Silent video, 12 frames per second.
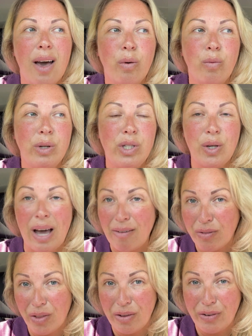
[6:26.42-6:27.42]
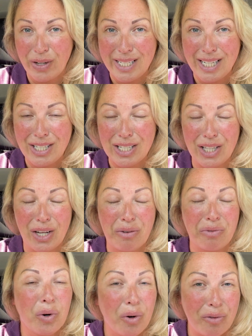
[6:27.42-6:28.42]
once you have all the footage, there's a lot
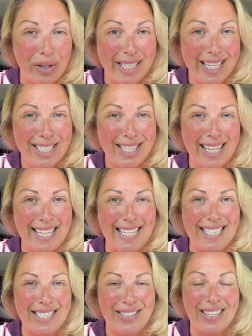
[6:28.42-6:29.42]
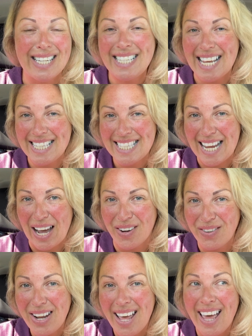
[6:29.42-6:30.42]
of raw footage that you need to condense
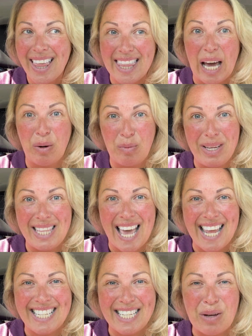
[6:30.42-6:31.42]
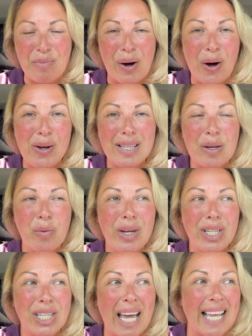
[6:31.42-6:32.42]
down. That would be the editing part,
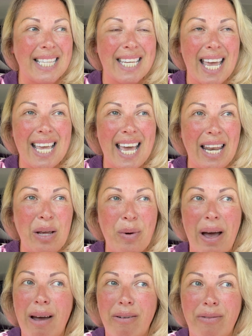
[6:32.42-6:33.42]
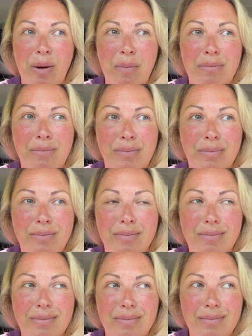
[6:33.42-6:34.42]
which can take anywhere from,
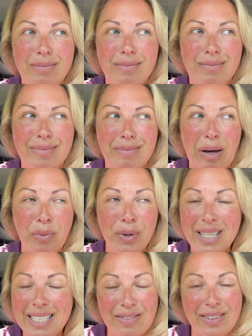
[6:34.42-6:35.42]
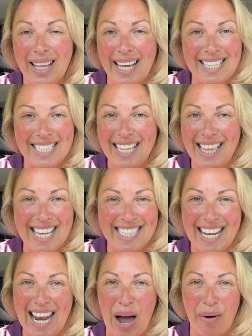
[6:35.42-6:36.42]
I wouldn't even like to say less
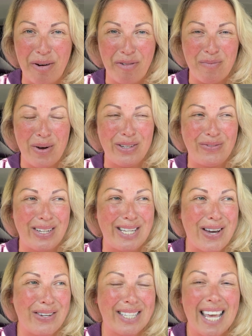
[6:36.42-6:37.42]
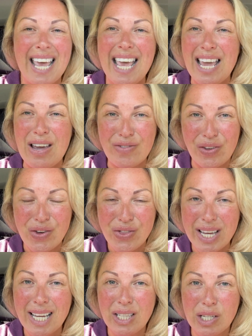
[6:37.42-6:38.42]
than an hour for most videos, even though you
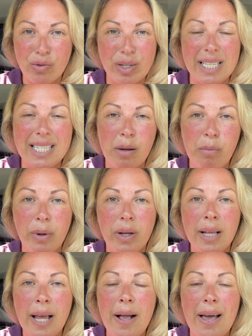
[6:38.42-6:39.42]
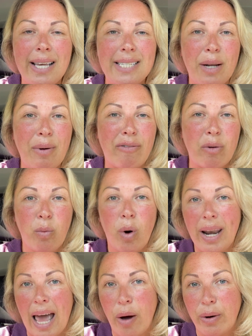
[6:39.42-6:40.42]
think it looks really simple. It's anywhere from
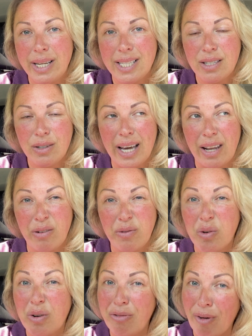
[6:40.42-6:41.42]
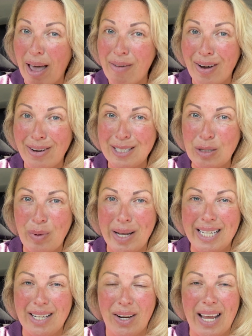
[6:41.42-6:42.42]
1 hour to kind of 4 or 5 hours,
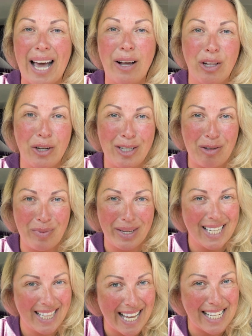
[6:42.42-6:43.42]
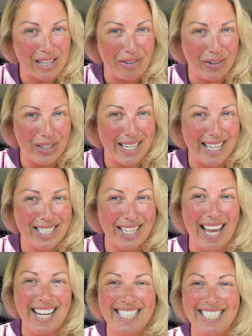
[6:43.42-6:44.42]
depending on how long you've been collecting
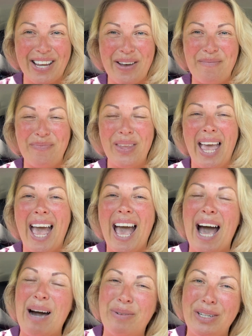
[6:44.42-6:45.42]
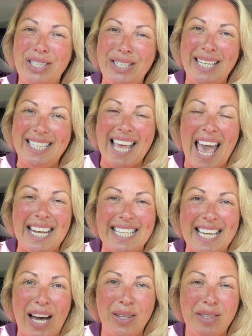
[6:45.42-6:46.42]
footage and how much you need to
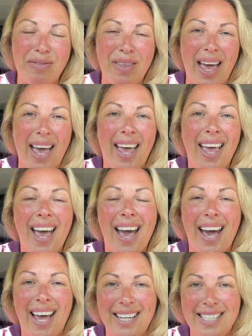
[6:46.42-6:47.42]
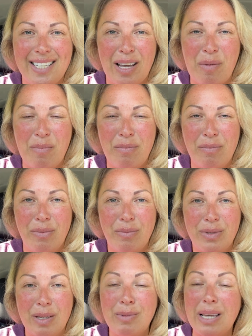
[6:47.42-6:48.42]
edit out of there. And
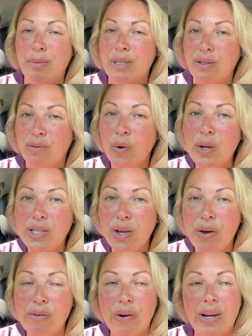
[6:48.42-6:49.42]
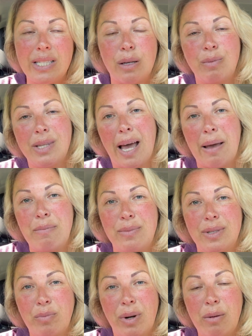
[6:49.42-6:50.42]
sometimes it's a voiceover, and
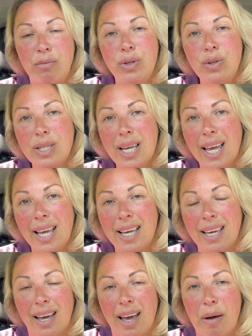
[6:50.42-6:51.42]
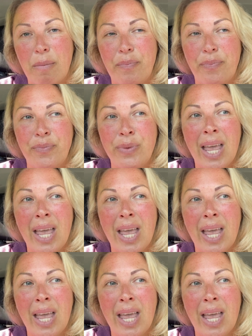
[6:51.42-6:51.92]
sometimes put in music, intros,